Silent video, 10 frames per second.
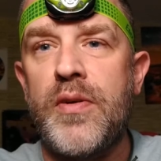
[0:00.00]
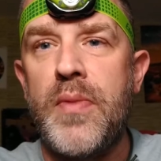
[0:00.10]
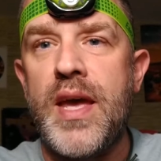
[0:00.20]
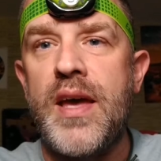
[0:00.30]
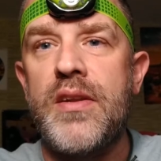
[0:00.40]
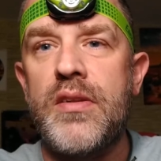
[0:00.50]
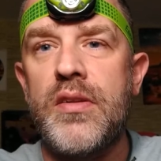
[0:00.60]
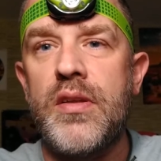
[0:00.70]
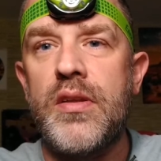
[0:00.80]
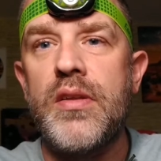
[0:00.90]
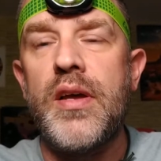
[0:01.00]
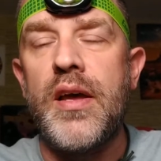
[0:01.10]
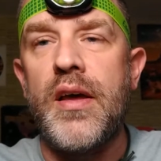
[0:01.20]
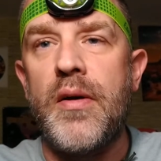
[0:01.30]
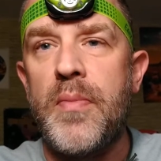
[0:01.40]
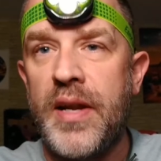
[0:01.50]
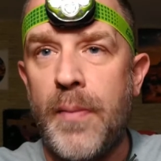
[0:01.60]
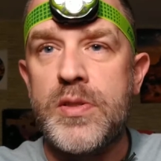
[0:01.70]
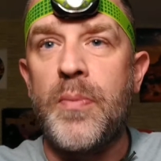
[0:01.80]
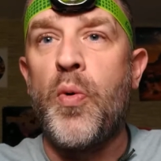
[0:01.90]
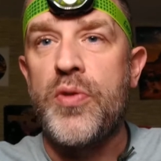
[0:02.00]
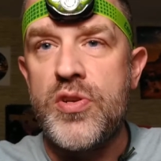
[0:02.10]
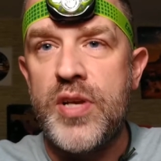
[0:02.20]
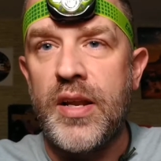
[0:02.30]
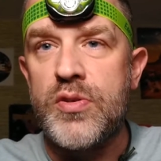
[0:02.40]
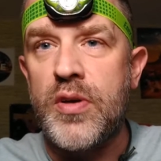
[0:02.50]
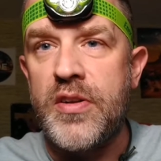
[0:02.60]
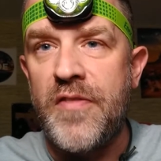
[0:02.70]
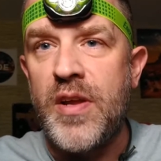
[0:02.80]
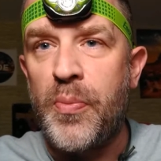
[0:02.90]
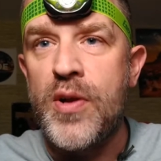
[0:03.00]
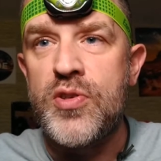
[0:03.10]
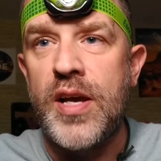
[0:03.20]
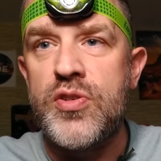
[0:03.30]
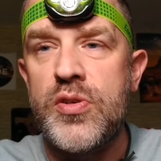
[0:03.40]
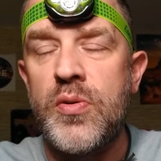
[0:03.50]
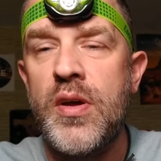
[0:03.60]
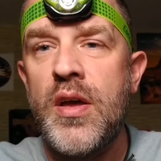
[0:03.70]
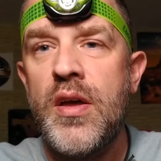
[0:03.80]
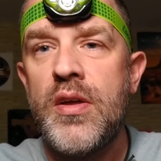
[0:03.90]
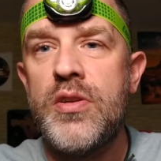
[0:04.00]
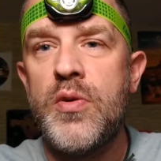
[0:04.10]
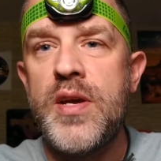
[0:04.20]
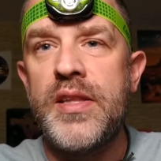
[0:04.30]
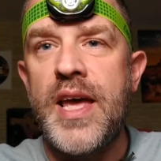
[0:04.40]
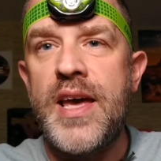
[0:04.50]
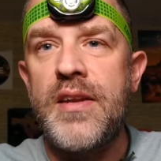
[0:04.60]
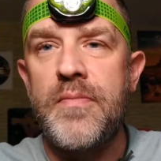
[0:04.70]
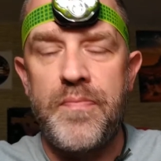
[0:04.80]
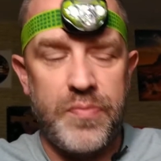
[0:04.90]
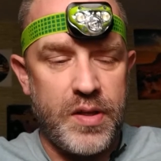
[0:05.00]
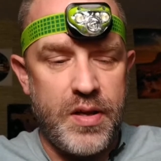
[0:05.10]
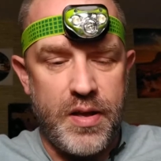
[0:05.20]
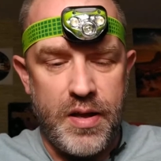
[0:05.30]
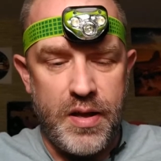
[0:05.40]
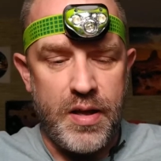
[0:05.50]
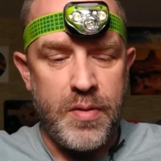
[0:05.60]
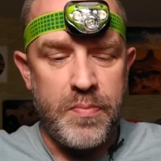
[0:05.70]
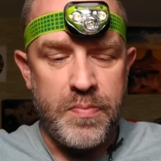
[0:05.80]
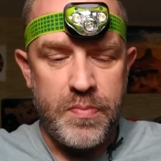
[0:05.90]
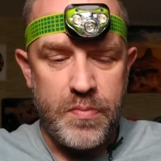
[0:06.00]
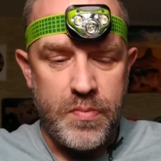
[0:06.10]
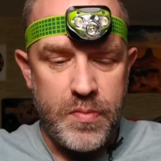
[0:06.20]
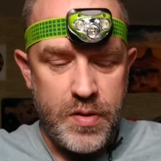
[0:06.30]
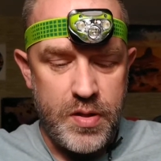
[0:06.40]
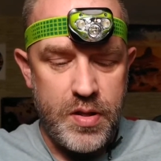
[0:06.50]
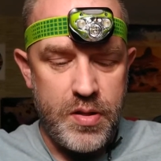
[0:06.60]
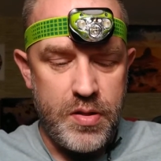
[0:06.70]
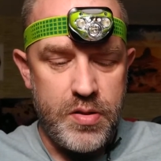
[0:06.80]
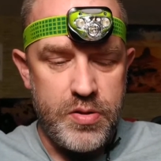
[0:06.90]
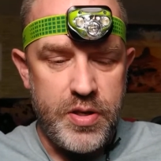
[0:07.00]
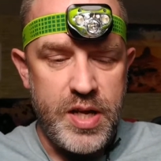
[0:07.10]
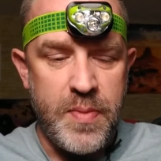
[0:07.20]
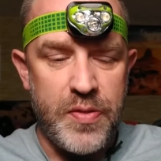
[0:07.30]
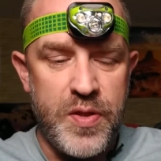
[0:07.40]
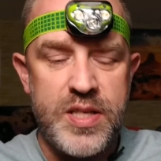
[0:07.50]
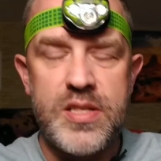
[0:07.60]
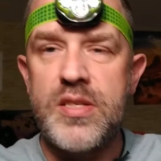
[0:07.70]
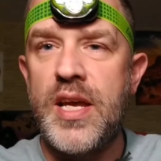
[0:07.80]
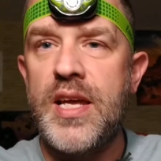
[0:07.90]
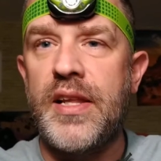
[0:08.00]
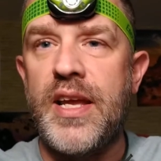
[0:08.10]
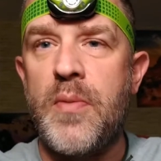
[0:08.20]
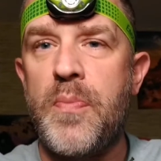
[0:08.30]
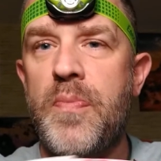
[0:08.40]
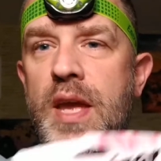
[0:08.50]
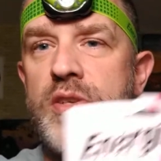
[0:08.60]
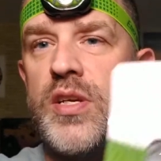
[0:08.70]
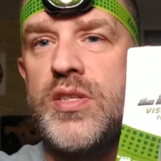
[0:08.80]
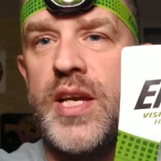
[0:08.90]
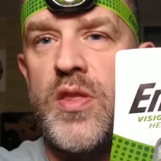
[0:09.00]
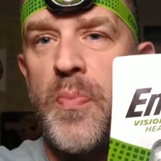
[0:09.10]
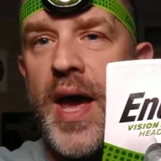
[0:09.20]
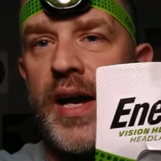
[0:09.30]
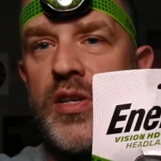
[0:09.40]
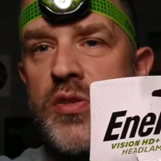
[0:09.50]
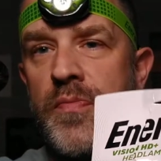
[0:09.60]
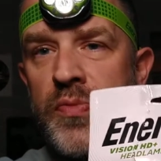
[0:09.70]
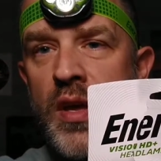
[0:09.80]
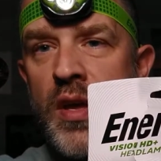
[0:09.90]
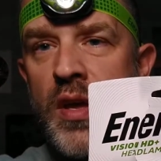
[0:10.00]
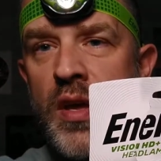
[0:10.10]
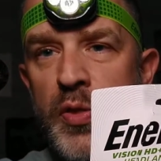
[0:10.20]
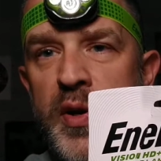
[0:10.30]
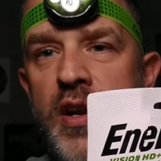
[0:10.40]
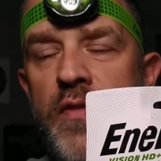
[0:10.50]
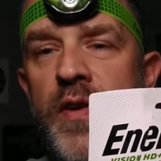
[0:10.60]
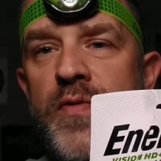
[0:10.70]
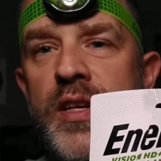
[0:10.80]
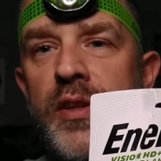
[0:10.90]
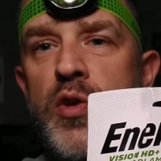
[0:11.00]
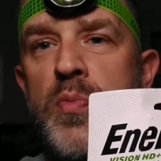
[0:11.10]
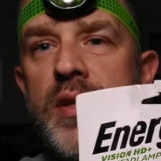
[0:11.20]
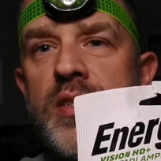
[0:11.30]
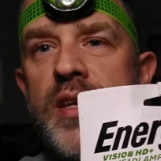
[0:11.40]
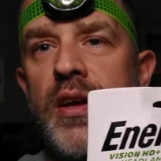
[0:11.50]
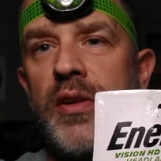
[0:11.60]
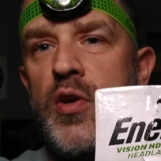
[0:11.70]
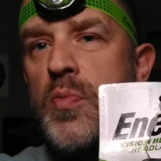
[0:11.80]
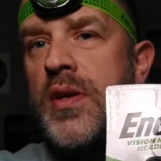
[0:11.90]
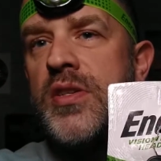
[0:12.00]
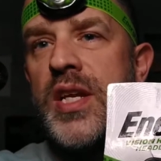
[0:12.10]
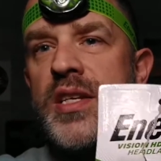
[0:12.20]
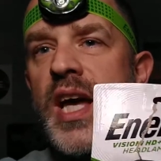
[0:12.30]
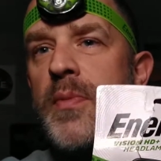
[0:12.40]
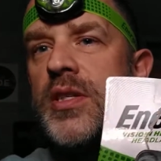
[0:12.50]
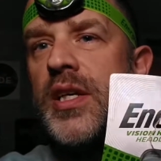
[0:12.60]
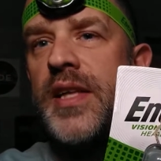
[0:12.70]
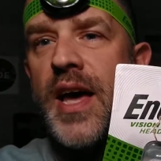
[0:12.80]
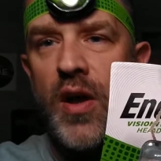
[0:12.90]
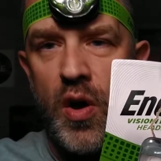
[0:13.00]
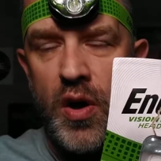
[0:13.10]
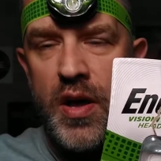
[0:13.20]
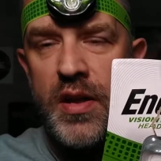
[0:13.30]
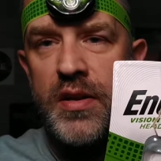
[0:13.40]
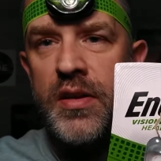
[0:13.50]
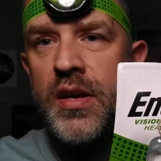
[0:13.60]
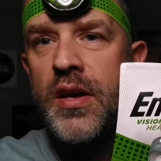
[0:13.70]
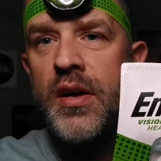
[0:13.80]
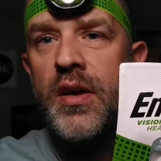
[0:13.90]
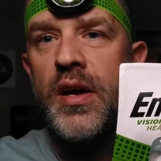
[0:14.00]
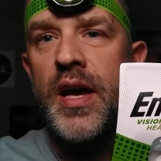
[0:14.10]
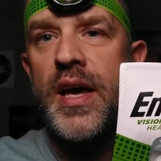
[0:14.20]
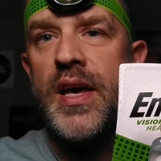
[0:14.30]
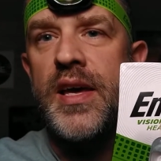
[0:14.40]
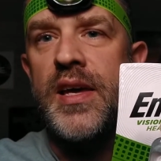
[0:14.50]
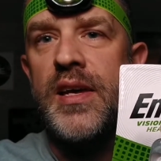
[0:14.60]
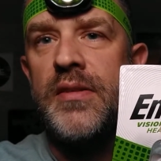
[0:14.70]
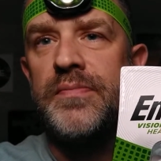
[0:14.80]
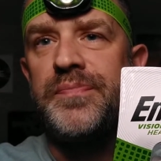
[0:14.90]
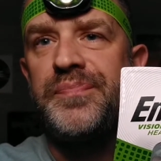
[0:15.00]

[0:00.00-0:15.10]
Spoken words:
from that, but it helps support the channel, so I definitely appreciate you doing that. Tell you about this headlamp, as you can see on the package. 350 lumens. Now lumens, anytime you see that on a